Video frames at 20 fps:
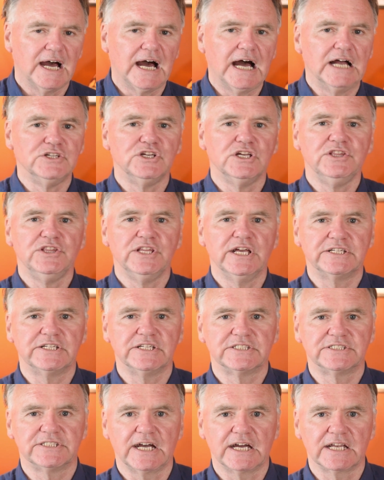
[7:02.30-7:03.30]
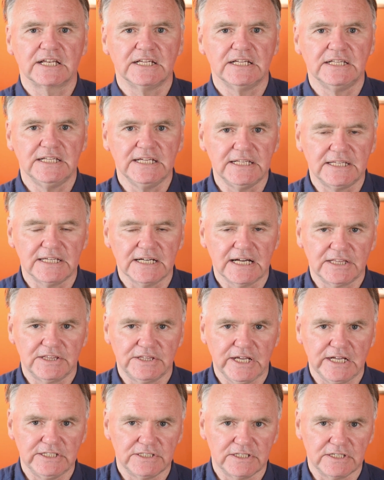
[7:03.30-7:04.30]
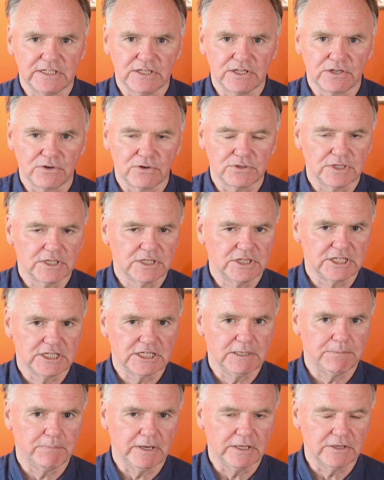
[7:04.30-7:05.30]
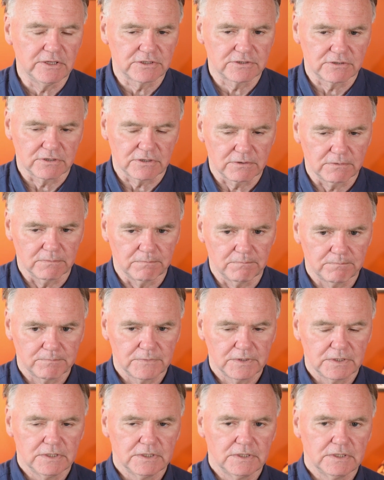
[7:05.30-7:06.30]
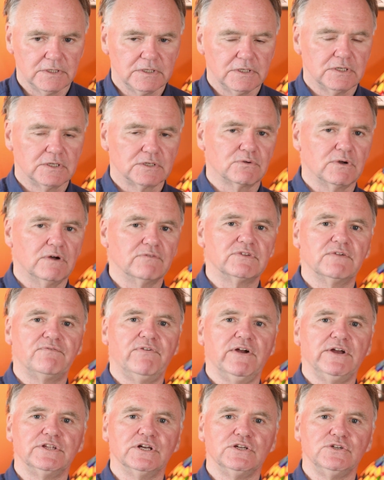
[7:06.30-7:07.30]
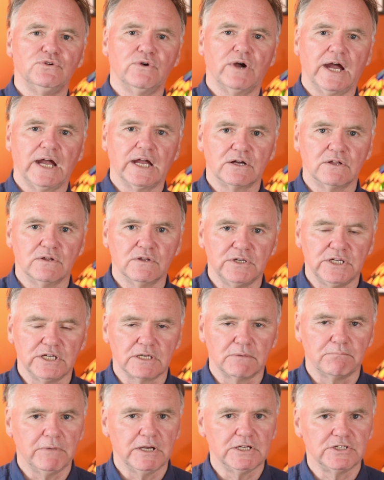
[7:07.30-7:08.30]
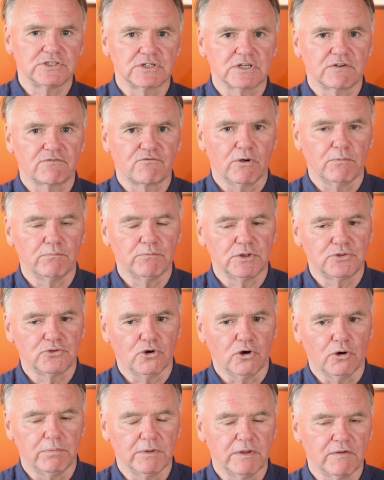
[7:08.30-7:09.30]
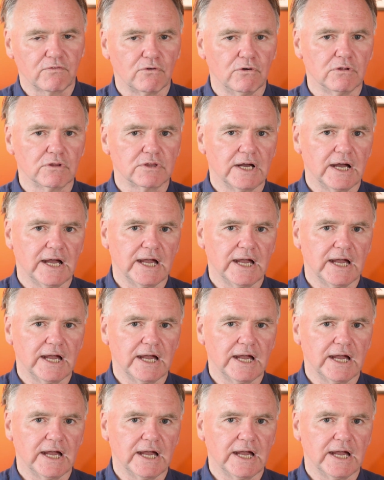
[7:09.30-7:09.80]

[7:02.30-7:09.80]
and you necessarily need a tension in the rod to keep it in the circle. So I've defined a new angle here measuring from the top, and I've called that